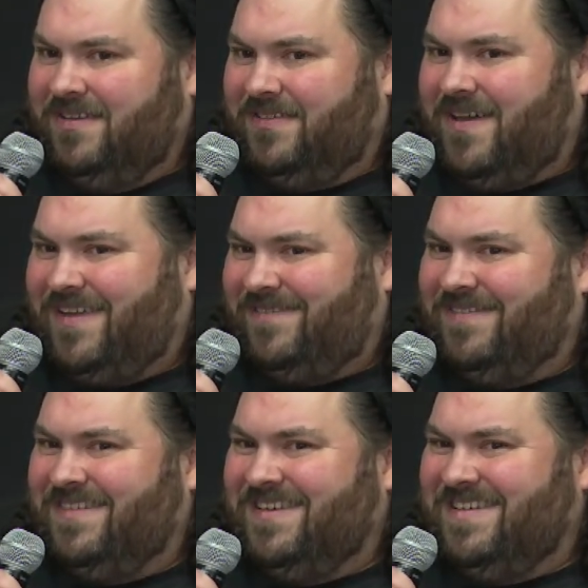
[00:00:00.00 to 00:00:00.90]
So I
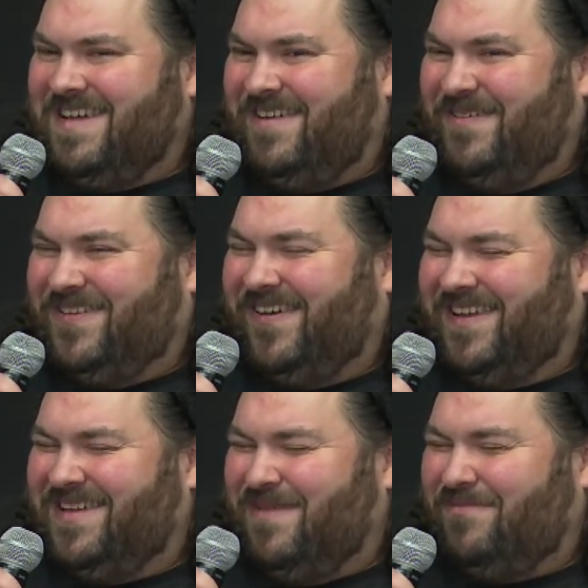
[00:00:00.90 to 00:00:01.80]
don't know, it's hard
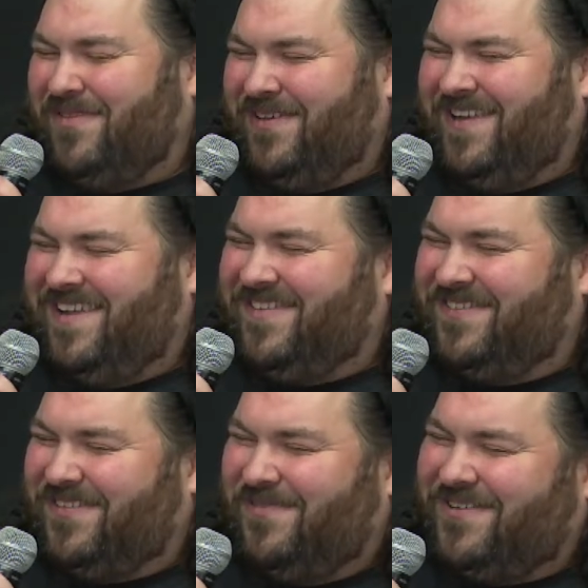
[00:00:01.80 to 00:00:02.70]
to come up with a good answer
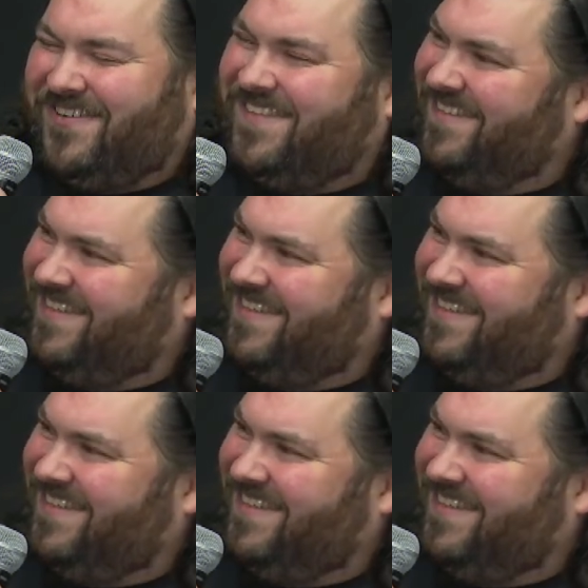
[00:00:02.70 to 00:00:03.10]
to the question.